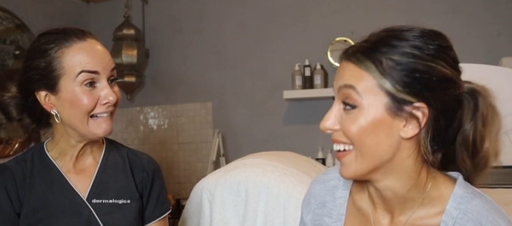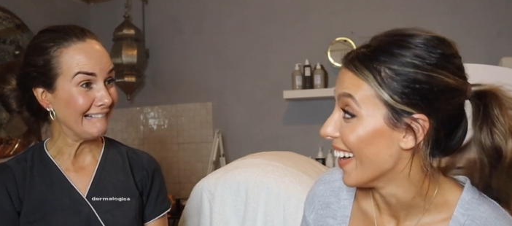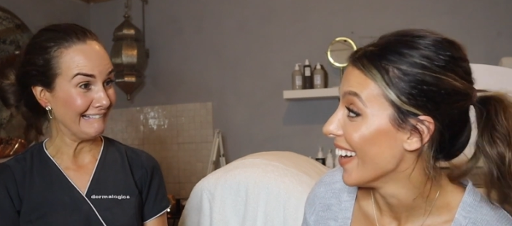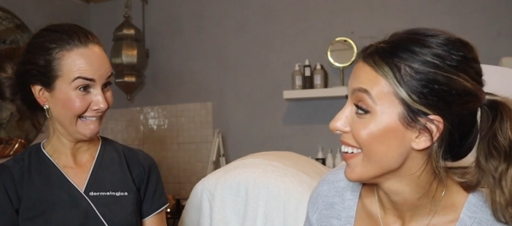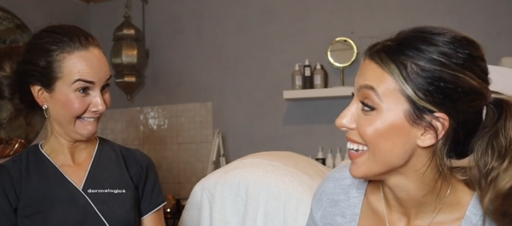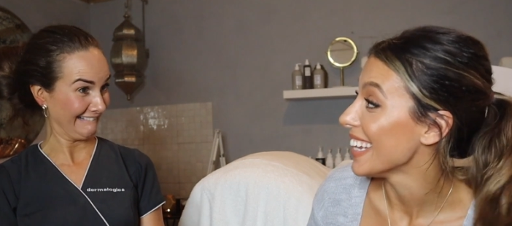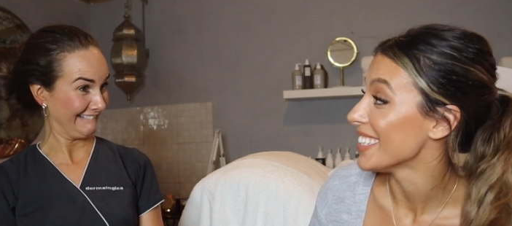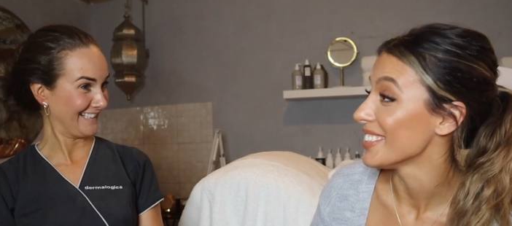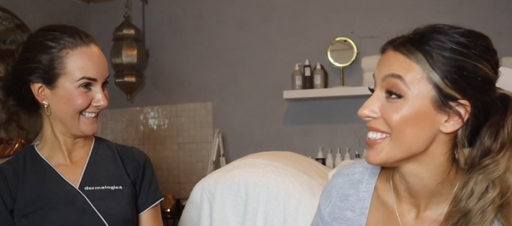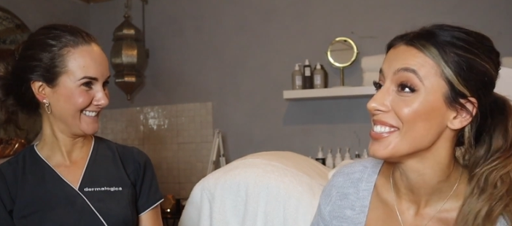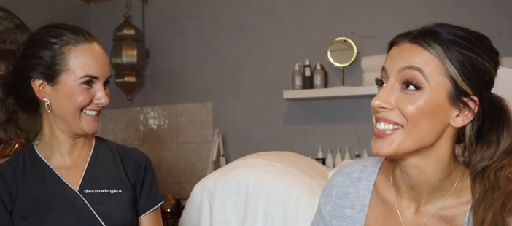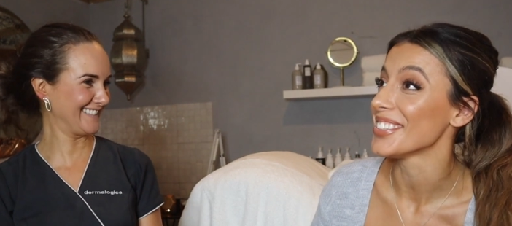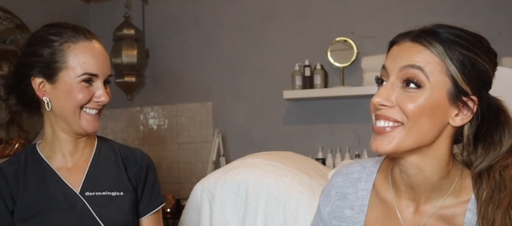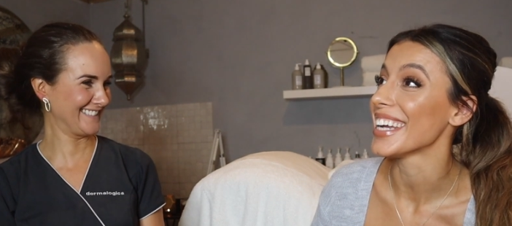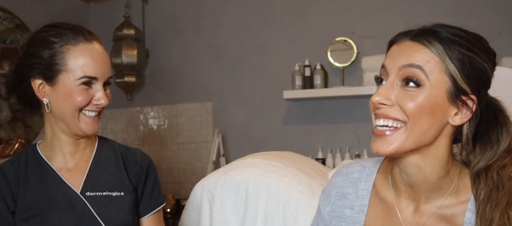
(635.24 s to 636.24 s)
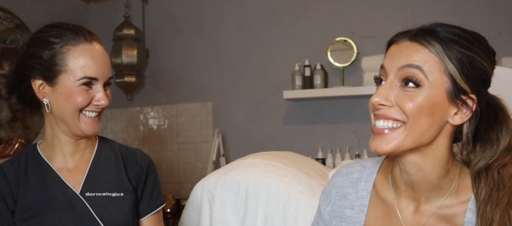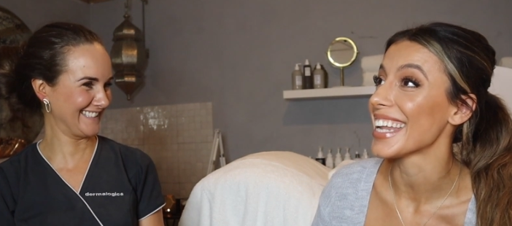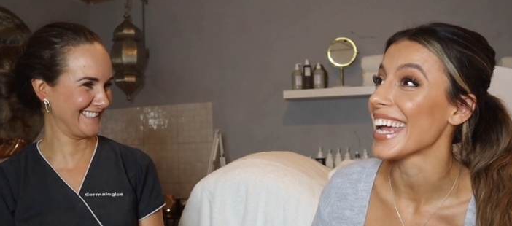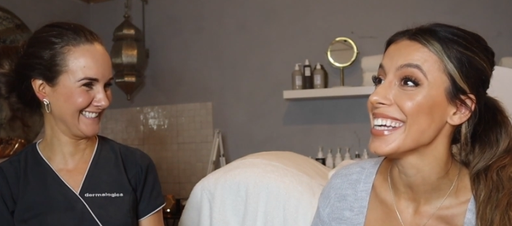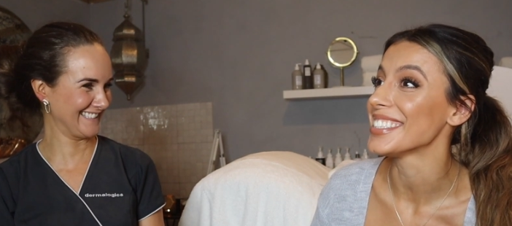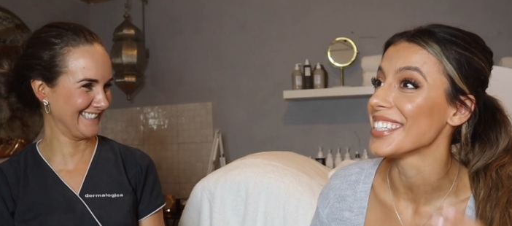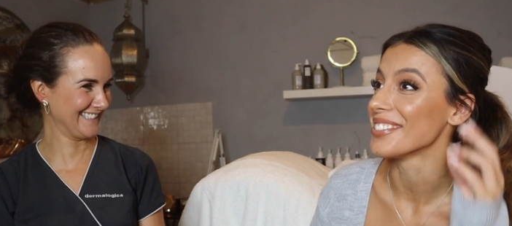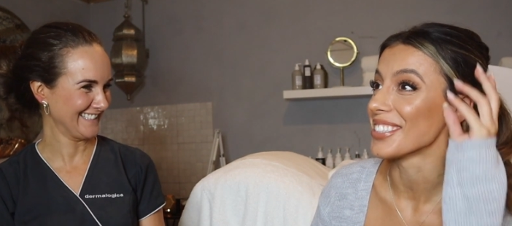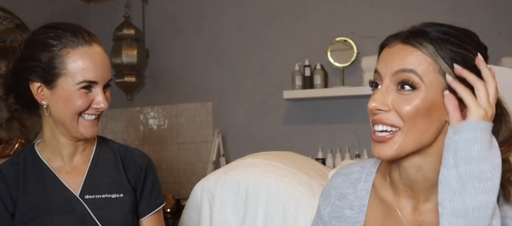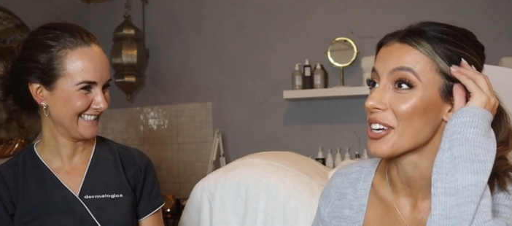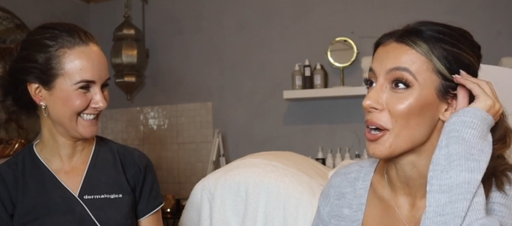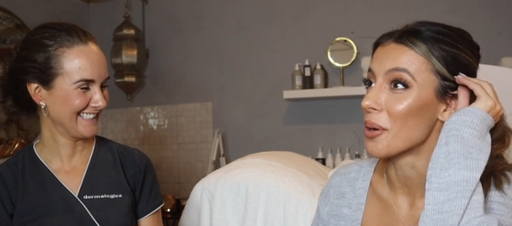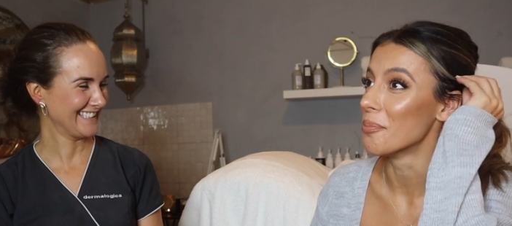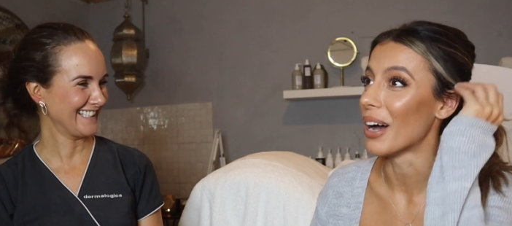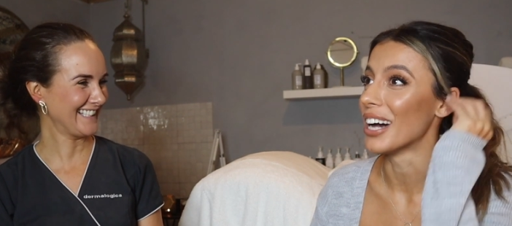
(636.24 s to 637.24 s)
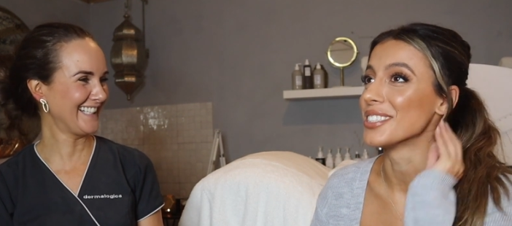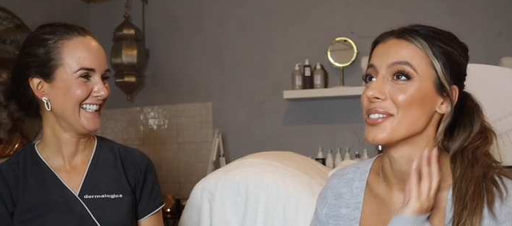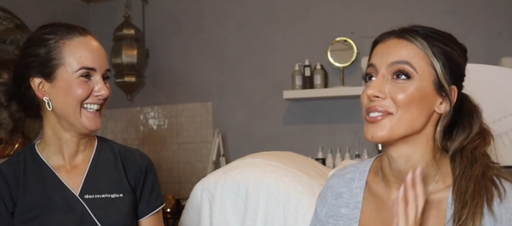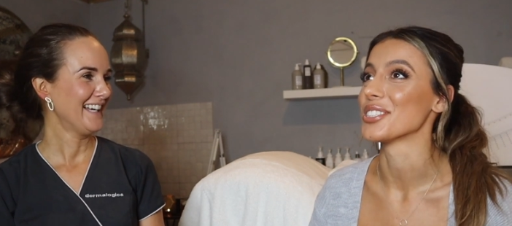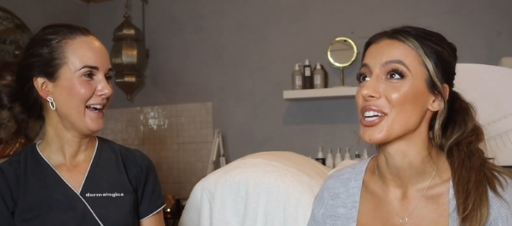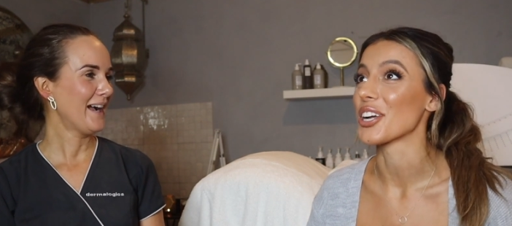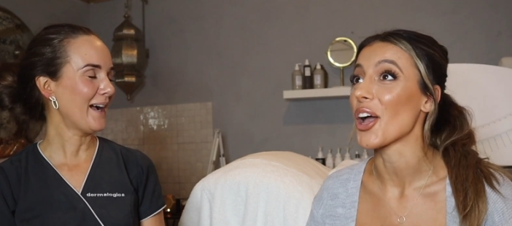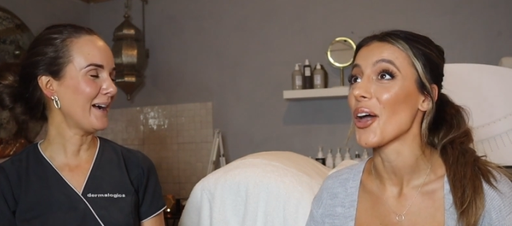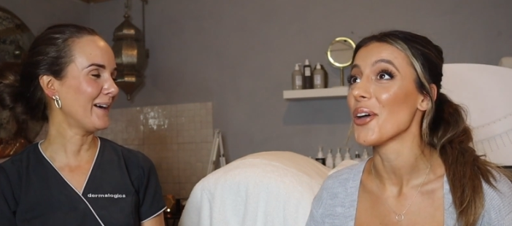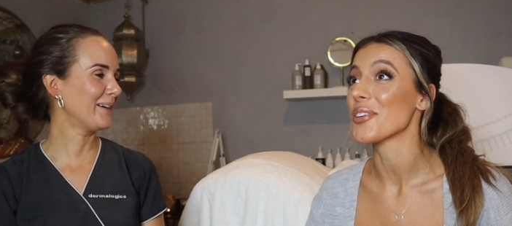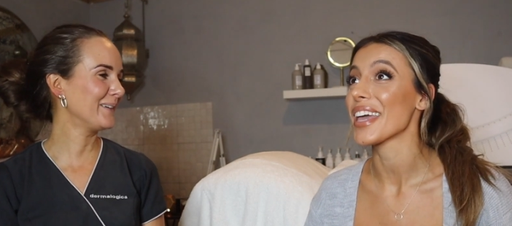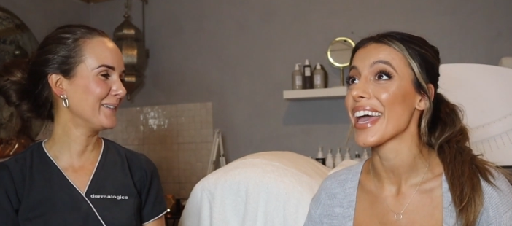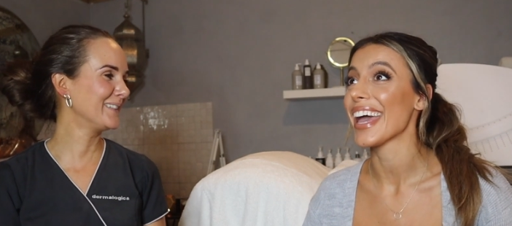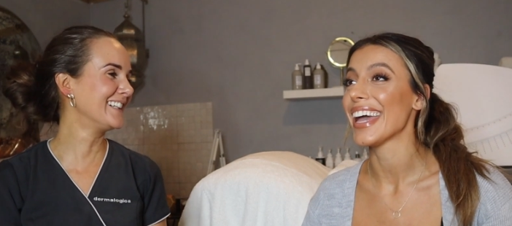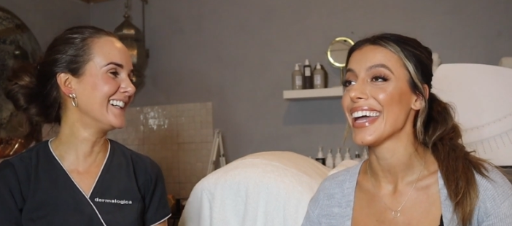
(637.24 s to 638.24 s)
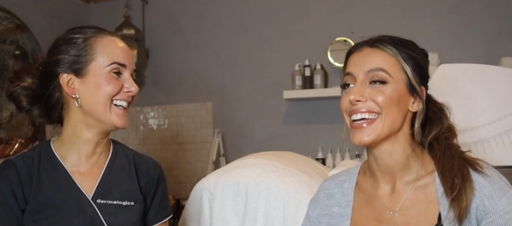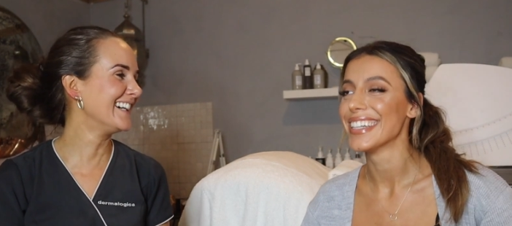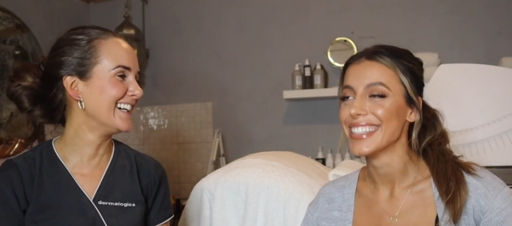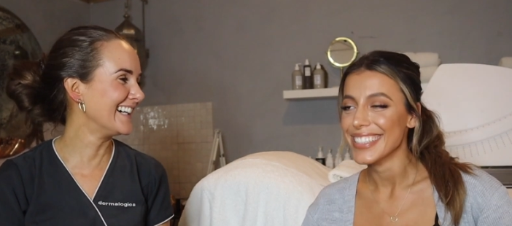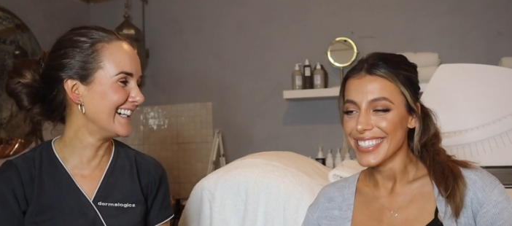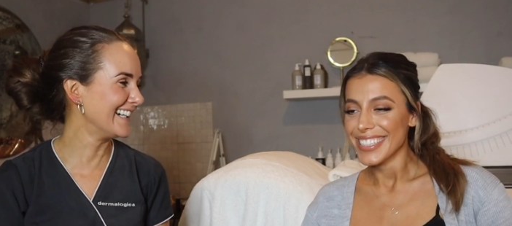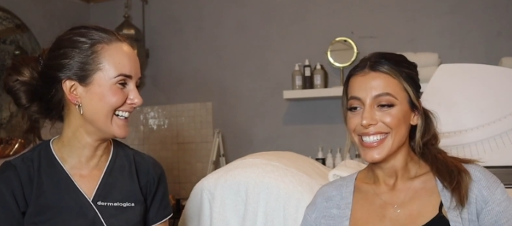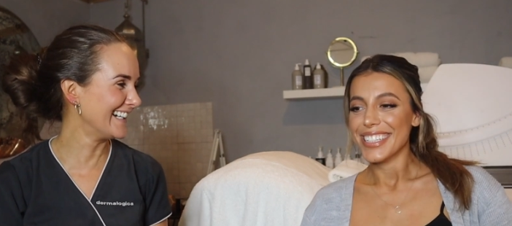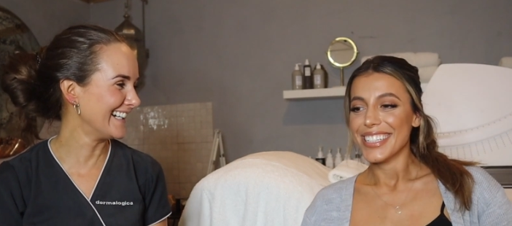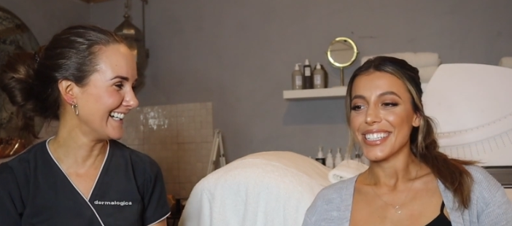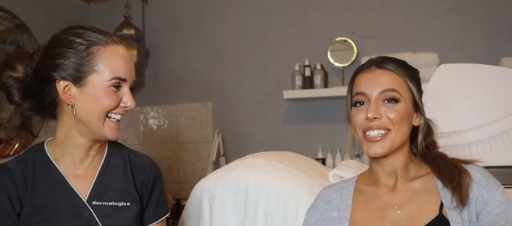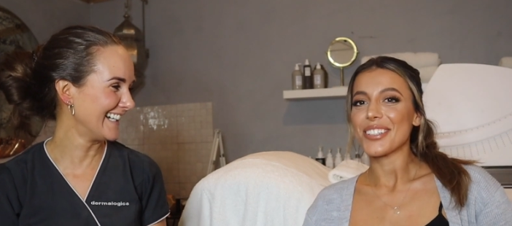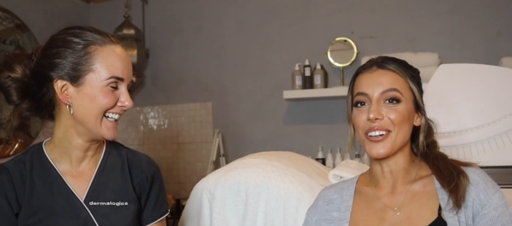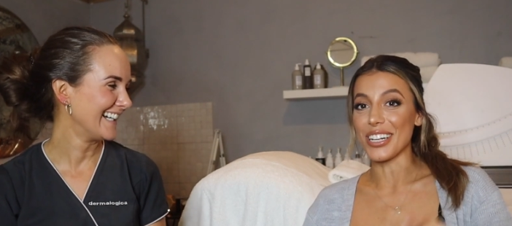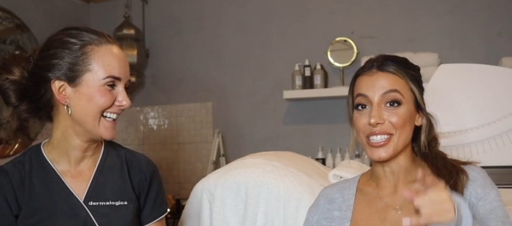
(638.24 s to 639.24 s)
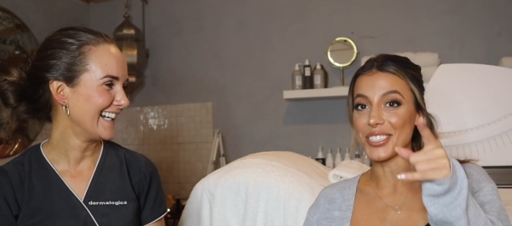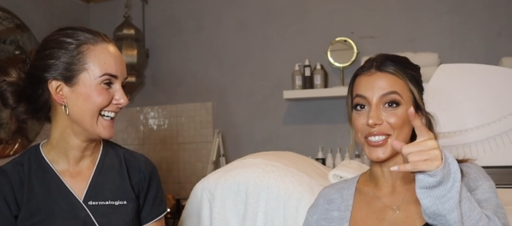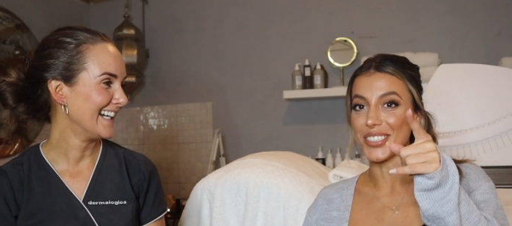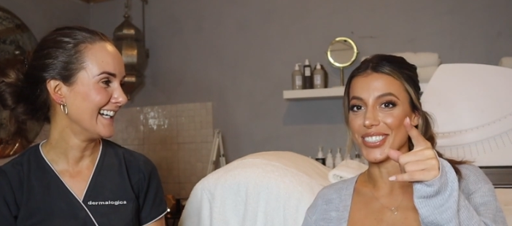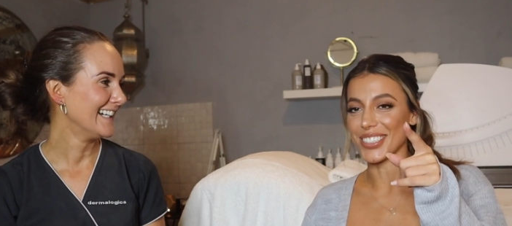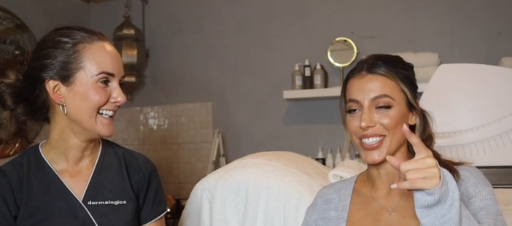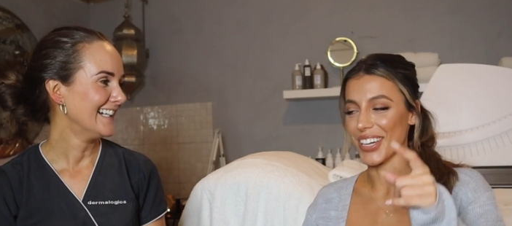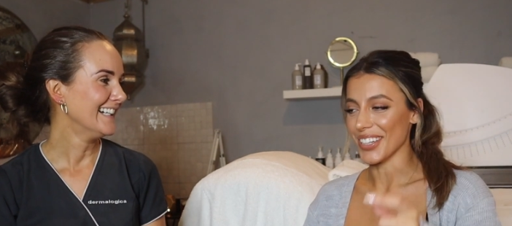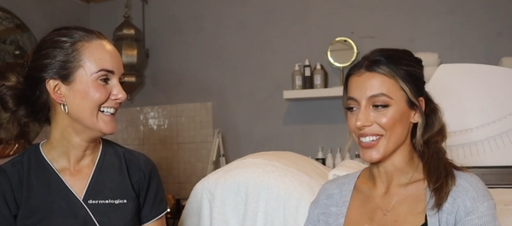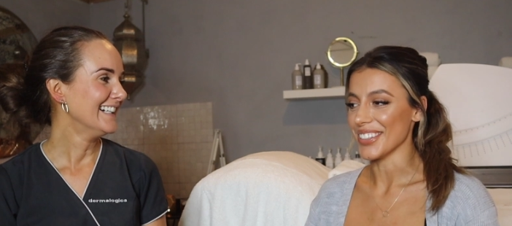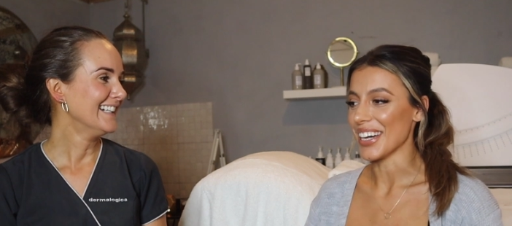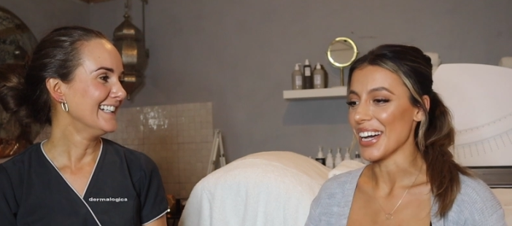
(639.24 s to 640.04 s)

Speaker 1: I know. Literally two days later, it was like gone bust. I was like, oh, got insurance though.